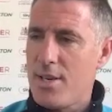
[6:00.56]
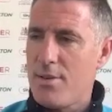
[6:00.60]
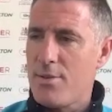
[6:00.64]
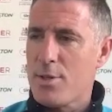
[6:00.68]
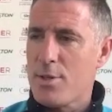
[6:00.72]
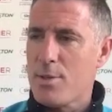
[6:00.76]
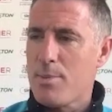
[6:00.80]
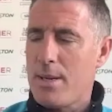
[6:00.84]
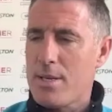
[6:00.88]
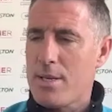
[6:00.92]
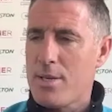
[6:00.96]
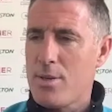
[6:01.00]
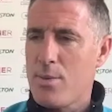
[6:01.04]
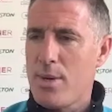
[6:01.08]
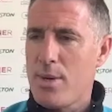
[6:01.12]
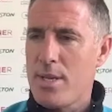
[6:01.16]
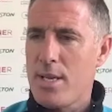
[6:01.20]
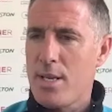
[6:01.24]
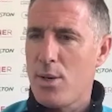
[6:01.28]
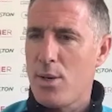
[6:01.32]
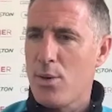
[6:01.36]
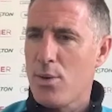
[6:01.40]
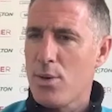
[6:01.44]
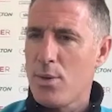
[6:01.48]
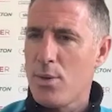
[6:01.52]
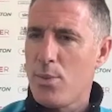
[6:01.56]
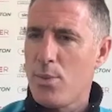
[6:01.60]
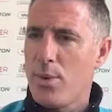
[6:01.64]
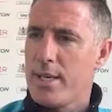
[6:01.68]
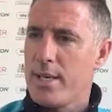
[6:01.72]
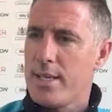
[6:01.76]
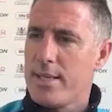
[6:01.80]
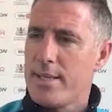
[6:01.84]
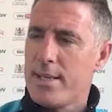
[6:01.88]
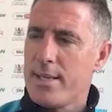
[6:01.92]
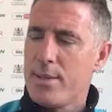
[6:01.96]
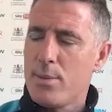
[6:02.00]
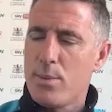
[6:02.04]
especially when you look at what he
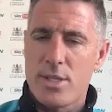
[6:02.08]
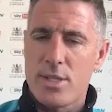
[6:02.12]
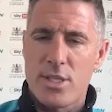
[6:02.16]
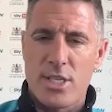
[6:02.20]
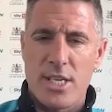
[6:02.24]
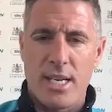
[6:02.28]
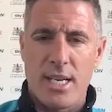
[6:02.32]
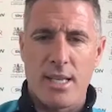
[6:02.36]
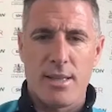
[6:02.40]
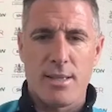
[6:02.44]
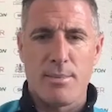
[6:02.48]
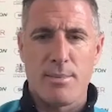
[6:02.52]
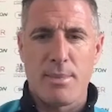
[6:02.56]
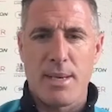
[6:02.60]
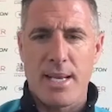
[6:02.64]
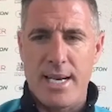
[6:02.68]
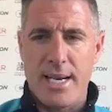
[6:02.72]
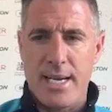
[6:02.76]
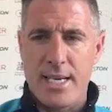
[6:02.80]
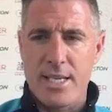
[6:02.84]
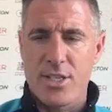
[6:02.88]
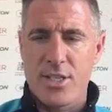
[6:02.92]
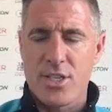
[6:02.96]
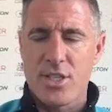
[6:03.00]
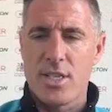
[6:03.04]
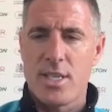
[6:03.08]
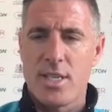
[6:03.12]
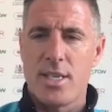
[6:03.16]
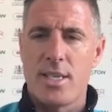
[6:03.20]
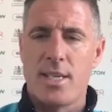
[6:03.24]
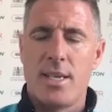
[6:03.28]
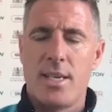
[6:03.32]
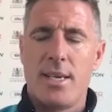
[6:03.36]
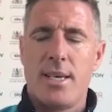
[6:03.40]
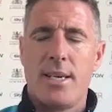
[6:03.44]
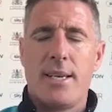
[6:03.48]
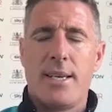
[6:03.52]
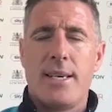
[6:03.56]
did with Cheltenham last year,
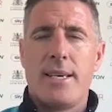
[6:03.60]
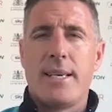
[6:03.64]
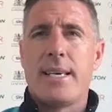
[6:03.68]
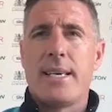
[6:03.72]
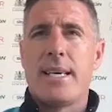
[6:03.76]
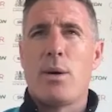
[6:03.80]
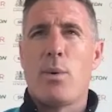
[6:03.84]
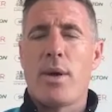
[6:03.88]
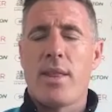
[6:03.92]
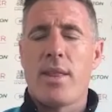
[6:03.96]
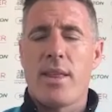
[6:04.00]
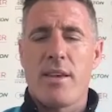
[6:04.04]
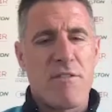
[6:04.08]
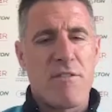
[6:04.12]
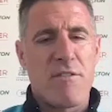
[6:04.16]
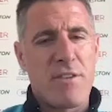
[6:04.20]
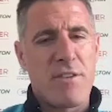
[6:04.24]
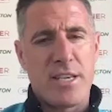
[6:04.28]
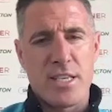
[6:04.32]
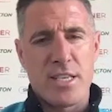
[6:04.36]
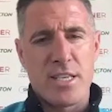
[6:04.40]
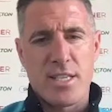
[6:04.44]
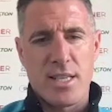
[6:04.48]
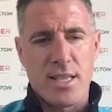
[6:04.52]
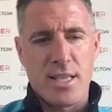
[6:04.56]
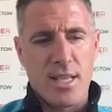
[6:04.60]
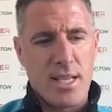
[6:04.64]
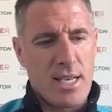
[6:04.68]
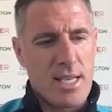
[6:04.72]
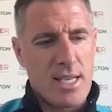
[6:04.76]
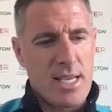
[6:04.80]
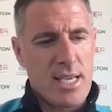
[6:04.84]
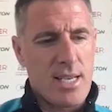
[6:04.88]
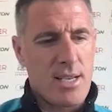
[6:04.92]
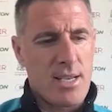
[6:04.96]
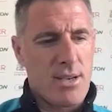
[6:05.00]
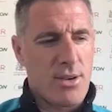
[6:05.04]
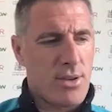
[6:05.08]
where they finished in the
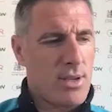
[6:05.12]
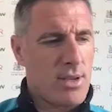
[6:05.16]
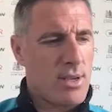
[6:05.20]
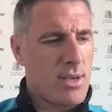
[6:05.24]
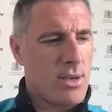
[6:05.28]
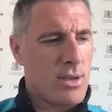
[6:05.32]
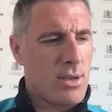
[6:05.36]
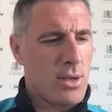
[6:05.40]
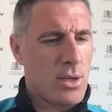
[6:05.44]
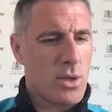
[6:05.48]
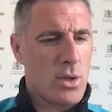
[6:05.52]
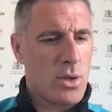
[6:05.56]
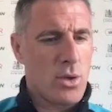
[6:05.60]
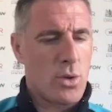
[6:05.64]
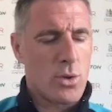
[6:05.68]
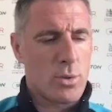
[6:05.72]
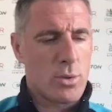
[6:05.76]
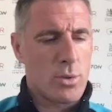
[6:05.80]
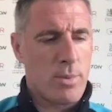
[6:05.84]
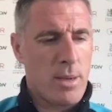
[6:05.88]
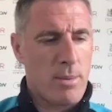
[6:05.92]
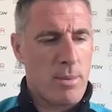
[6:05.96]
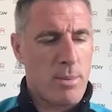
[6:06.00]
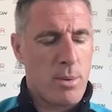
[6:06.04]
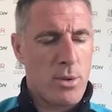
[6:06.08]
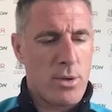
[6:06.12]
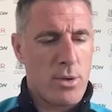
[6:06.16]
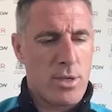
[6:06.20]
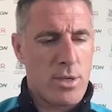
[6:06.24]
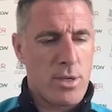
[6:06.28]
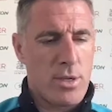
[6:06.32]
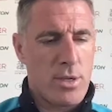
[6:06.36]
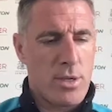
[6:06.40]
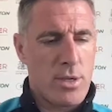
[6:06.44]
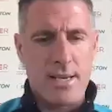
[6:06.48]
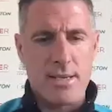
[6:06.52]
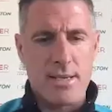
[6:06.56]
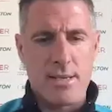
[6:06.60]
league on a course per point
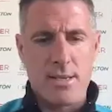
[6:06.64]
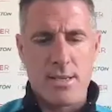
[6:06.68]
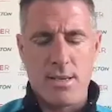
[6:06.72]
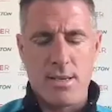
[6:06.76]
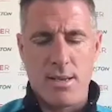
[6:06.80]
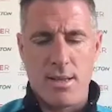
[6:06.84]
basis.